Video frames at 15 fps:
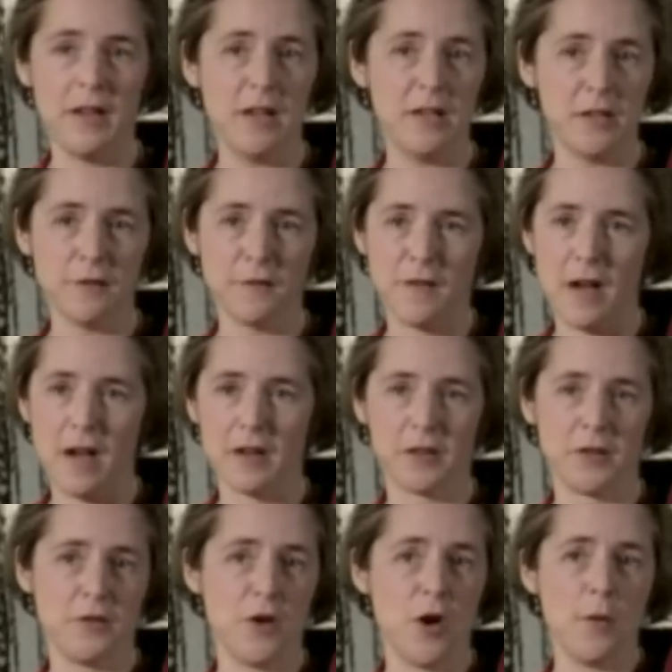is in
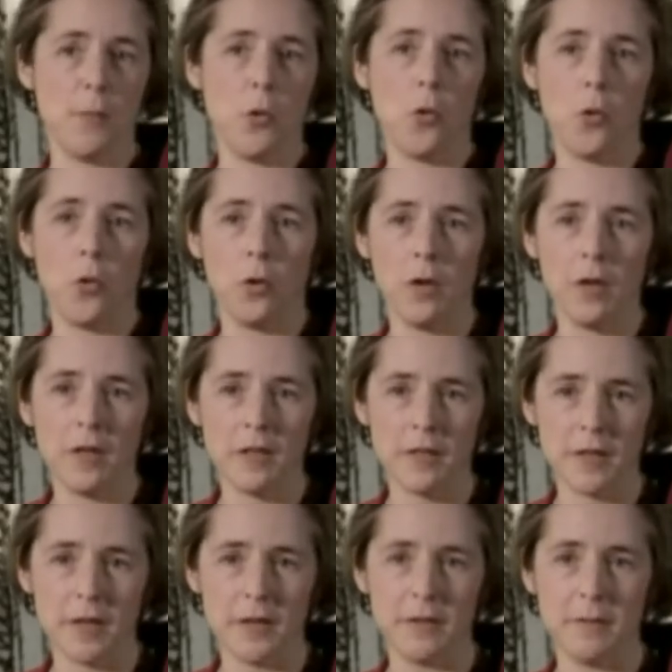fact no more
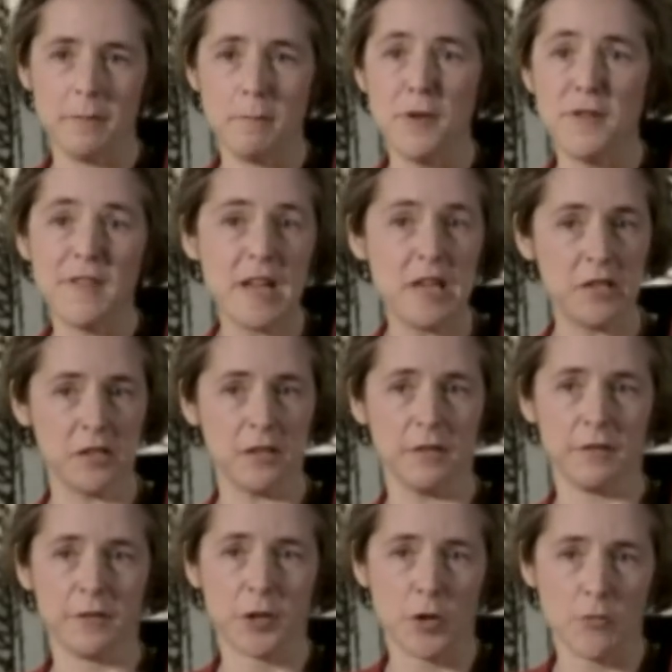than pervasive